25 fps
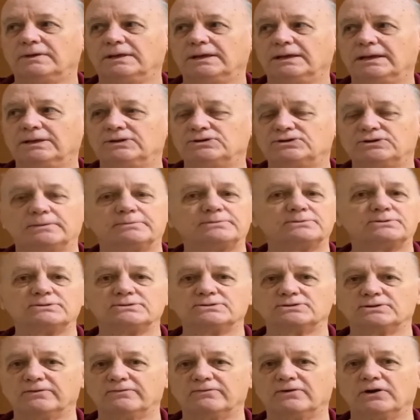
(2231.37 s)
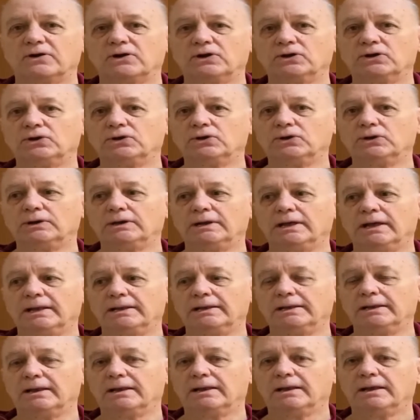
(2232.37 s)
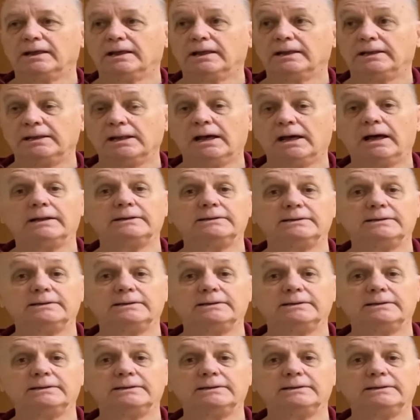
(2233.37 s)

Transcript: Egyptians are very good at not